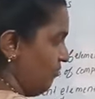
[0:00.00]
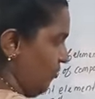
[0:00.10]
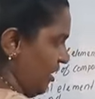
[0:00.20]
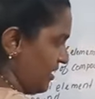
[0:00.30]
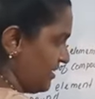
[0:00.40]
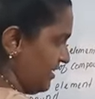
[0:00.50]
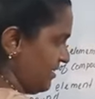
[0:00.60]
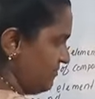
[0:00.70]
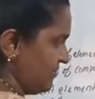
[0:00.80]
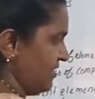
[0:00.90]

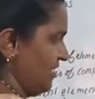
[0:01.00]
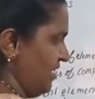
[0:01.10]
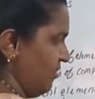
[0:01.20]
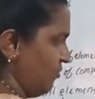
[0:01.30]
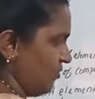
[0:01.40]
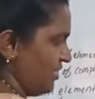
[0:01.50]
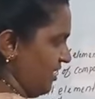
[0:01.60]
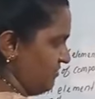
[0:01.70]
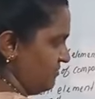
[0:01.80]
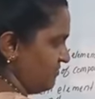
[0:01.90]
water,
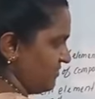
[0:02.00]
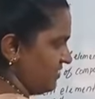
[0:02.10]
ammonia.